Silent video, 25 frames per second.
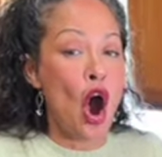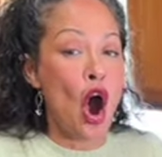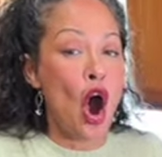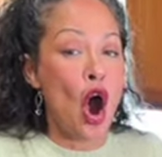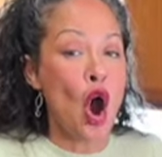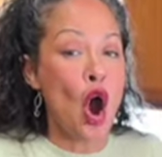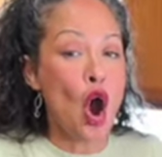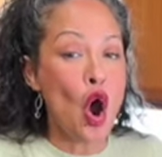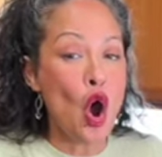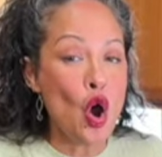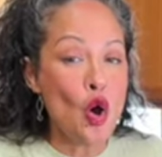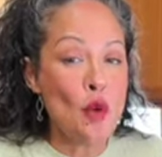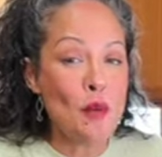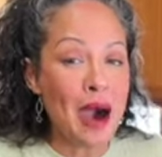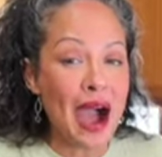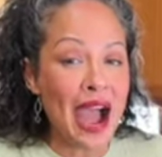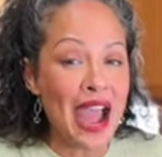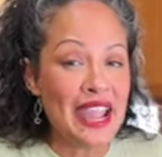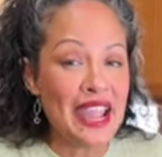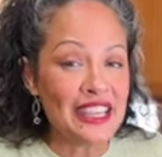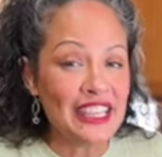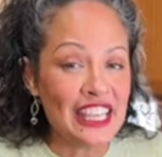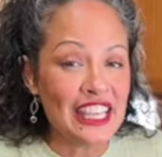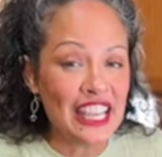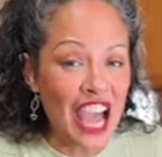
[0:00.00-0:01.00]
oh my
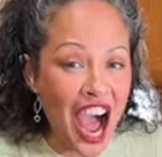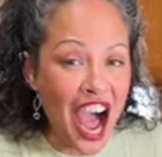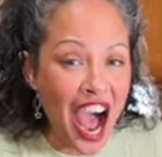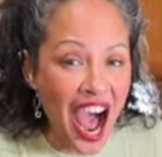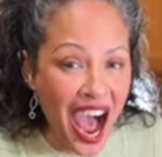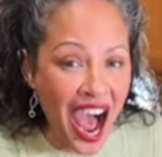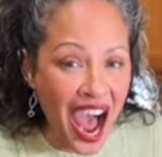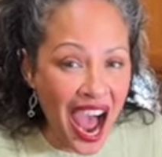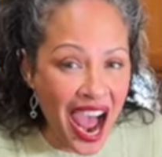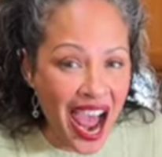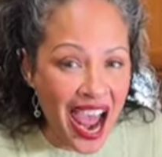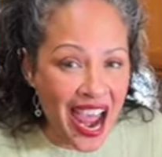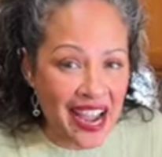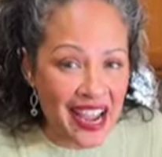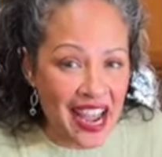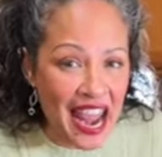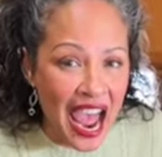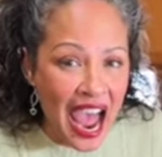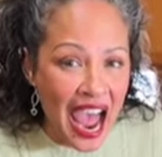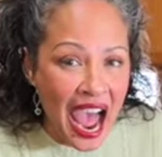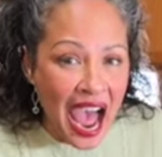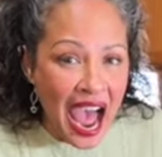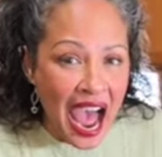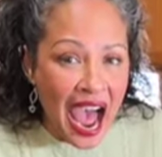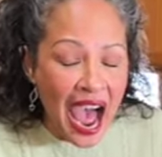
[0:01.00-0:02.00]
God,
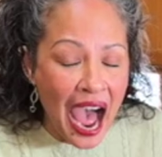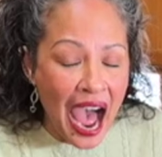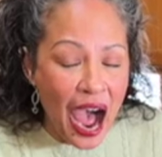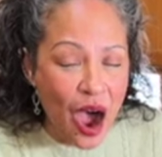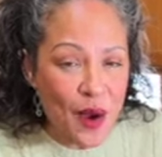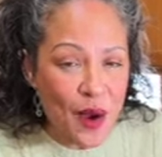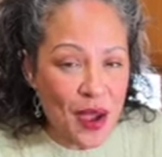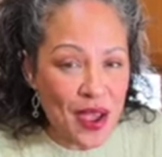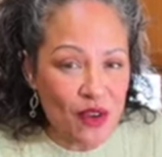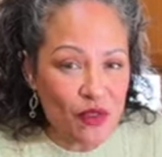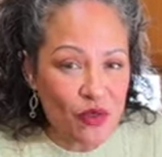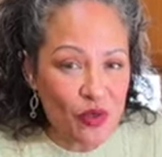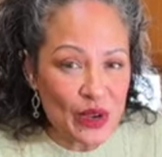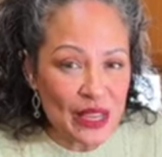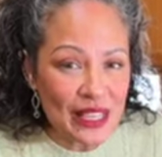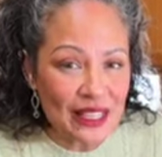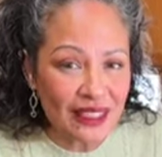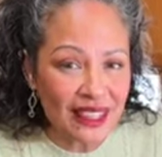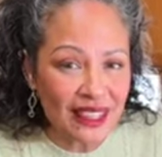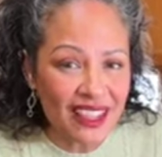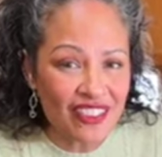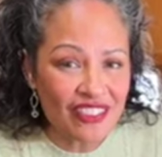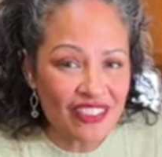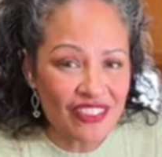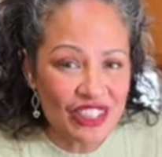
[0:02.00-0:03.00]
how have we
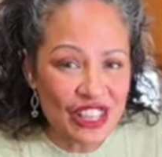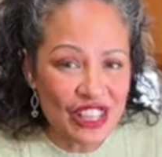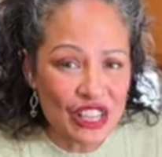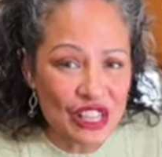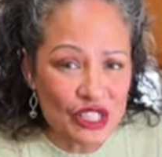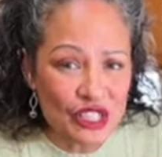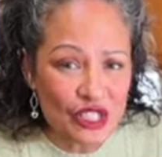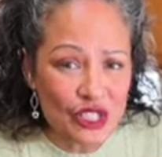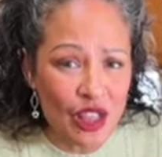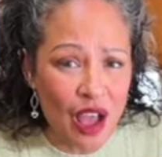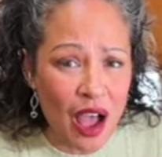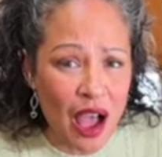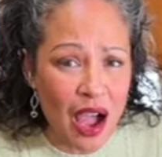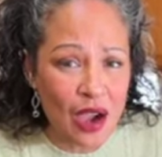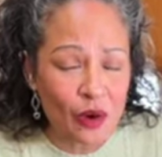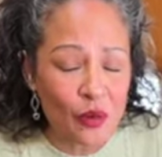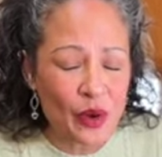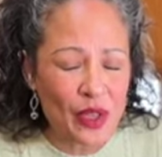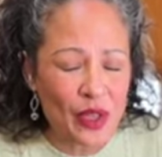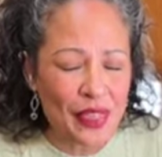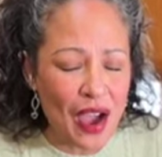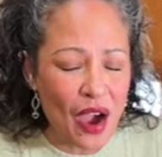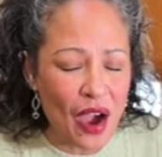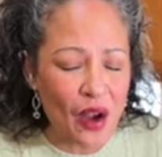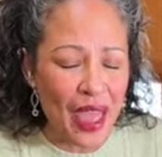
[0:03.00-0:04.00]
lived this long
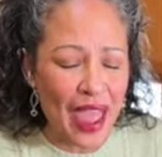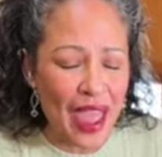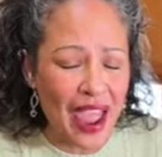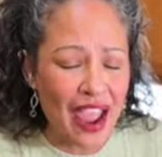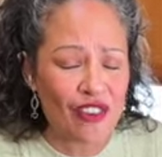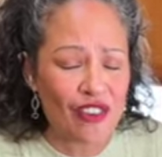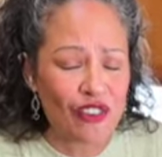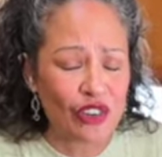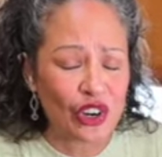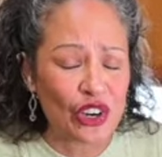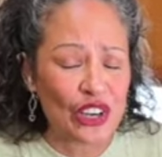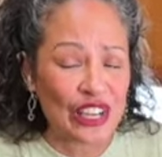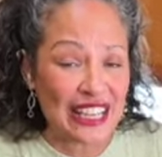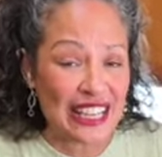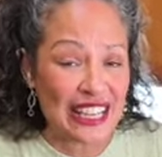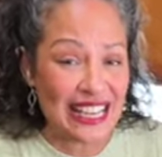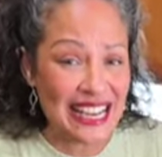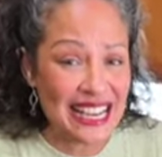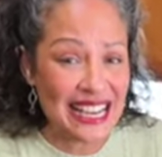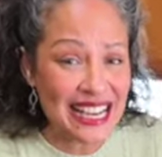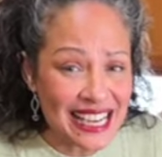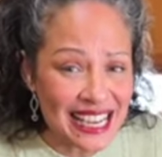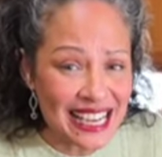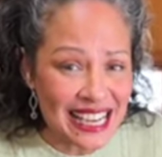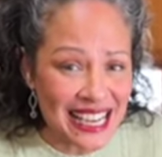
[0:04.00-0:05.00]
without ever
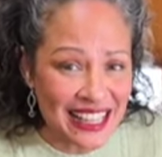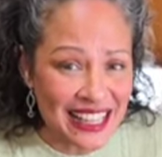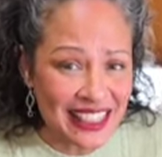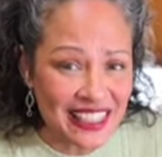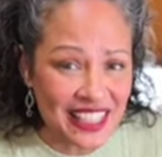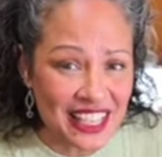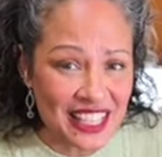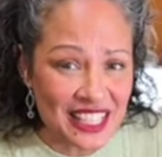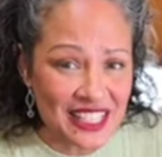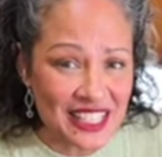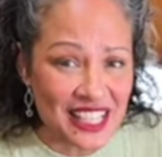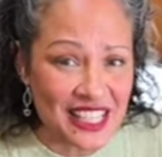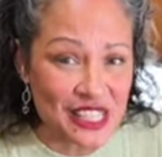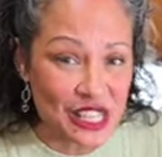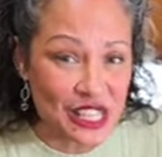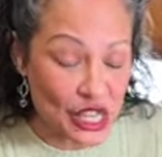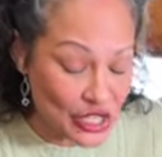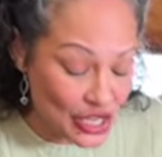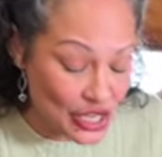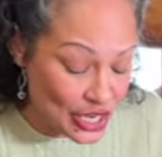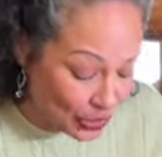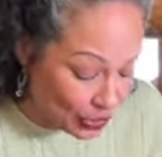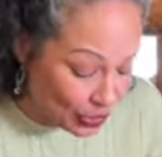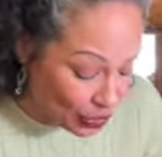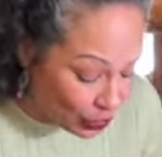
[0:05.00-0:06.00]
eating this? This is
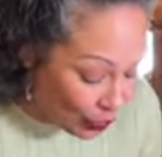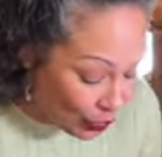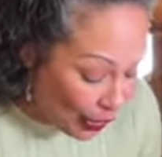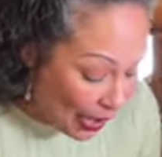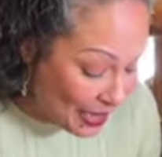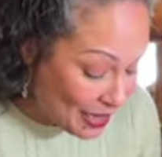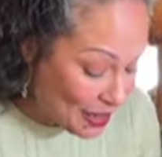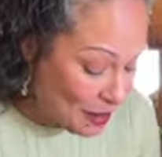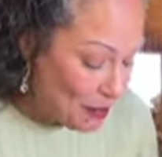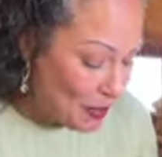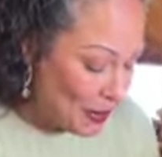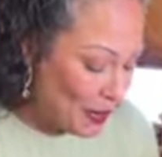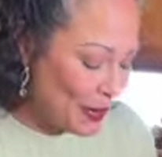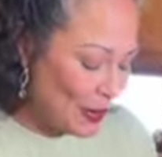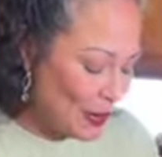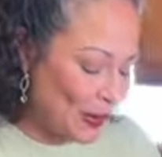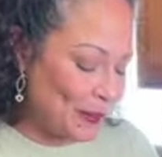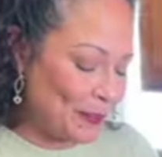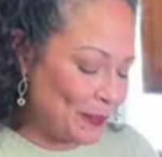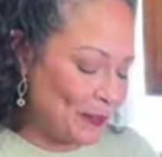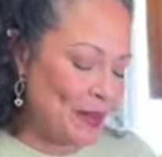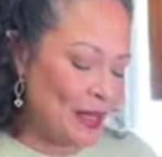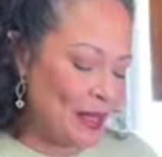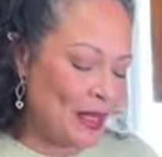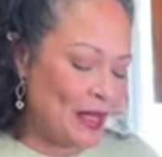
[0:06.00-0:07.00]
incredible.
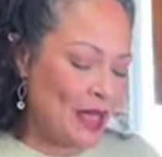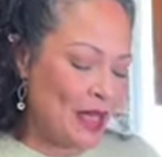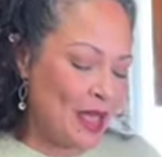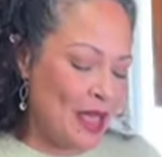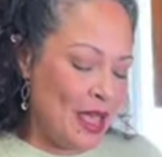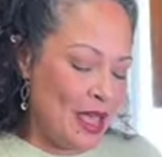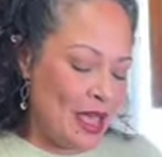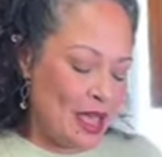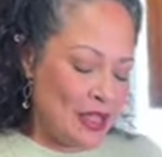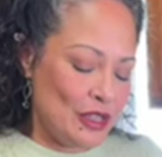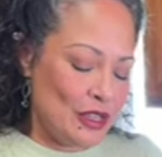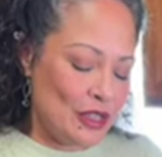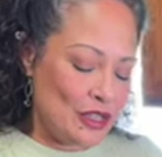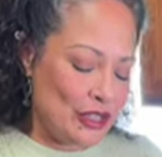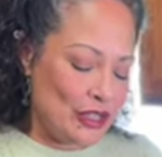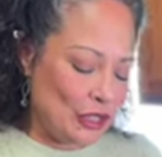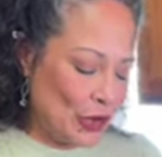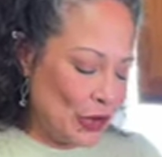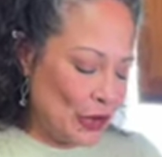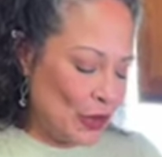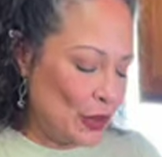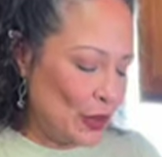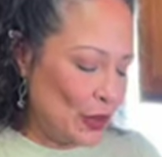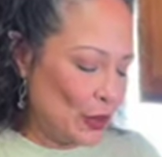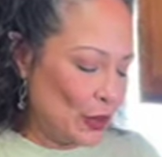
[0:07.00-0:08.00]

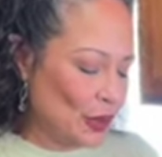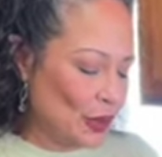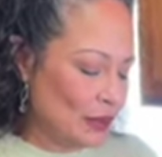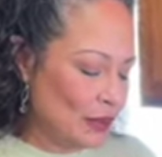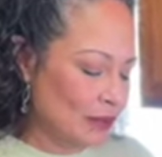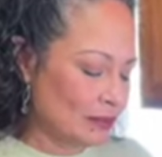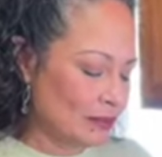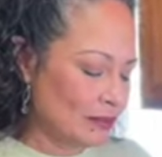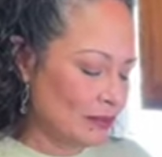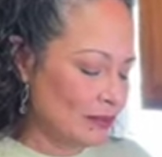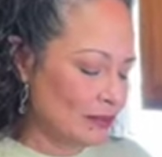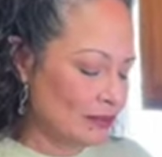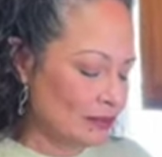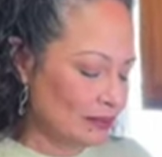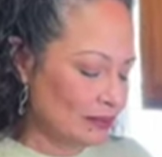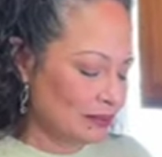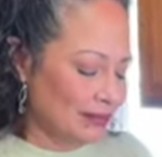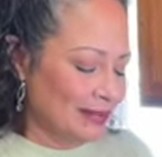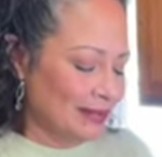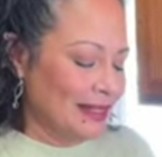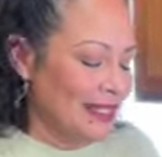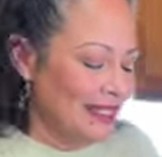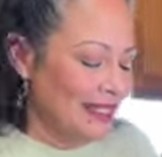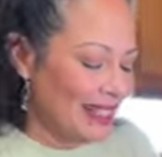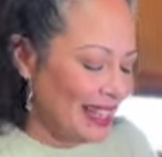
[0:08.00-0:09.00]
So
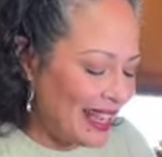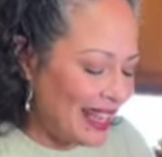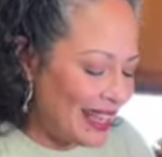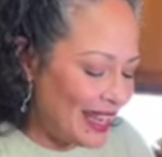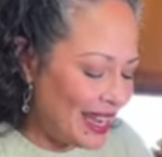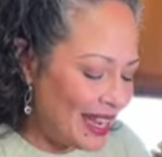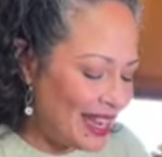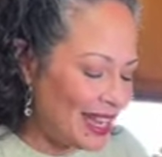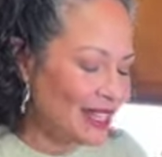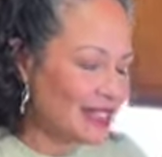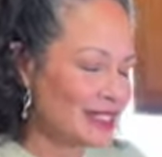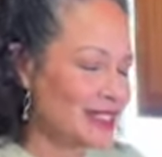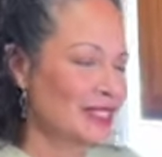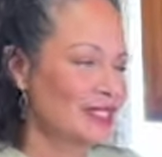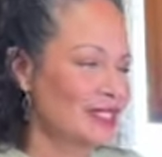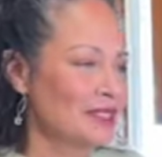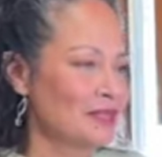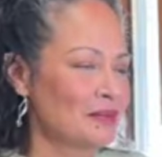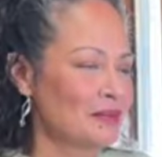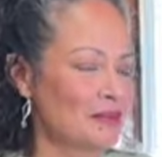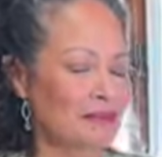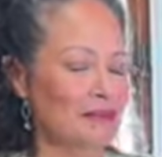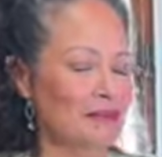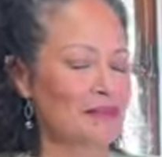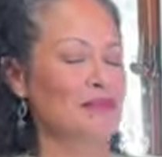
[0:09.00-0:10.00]
ate,
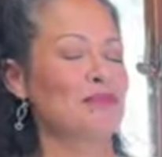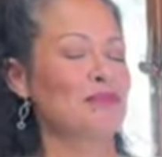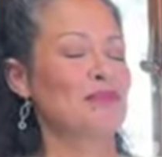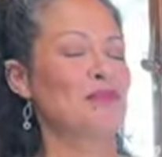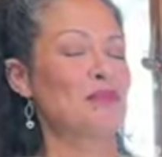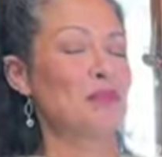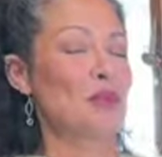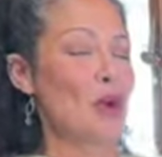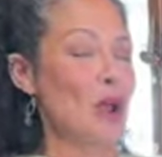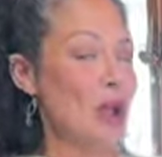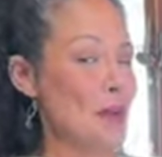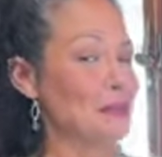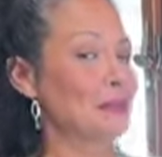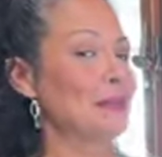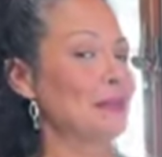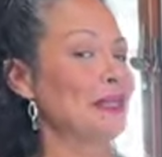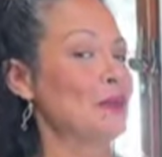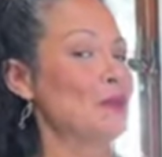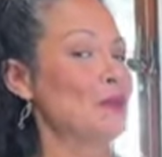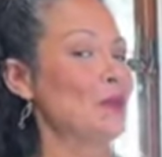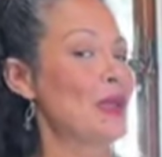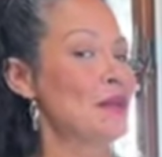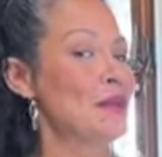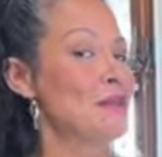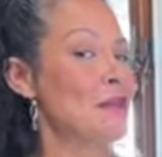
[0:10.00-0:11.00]
promptly
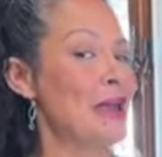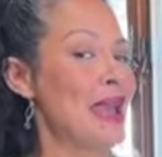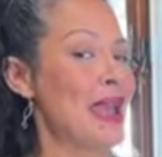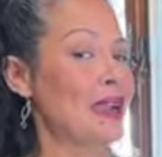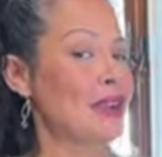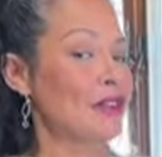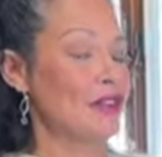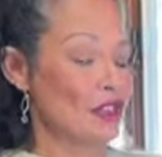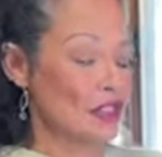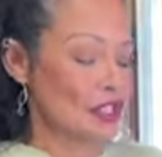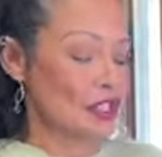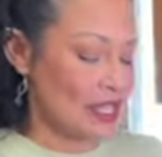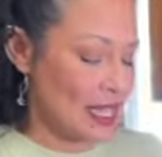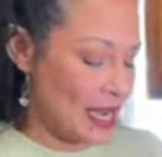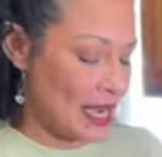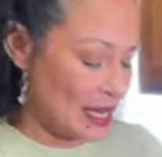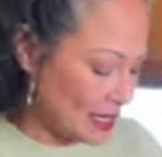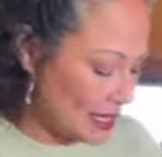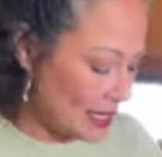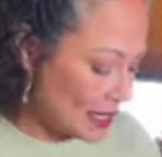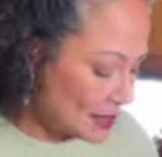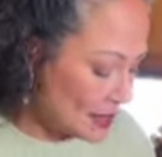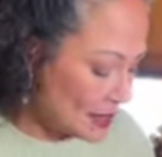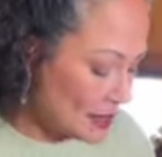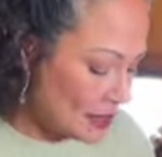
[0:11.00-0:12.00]
went back for
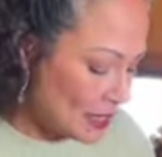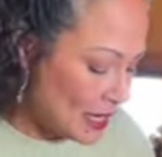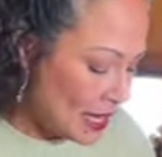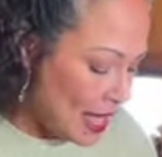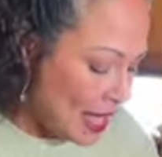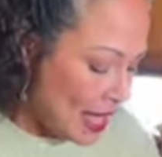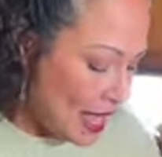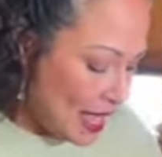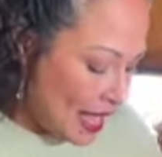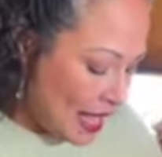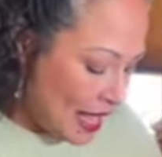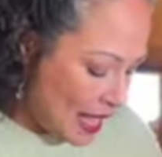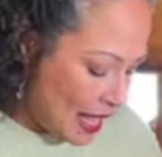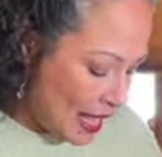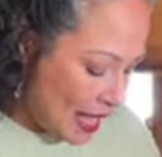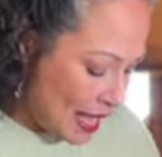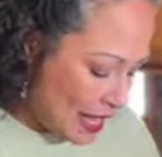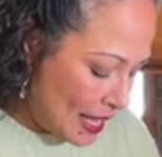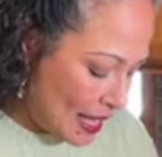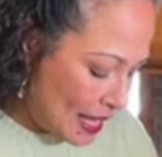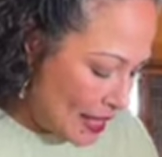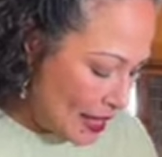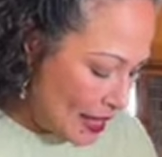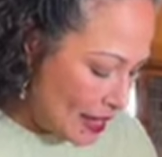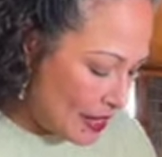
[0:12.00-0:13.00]
seconds.
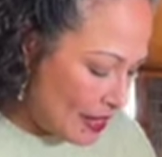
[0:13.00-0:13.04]
And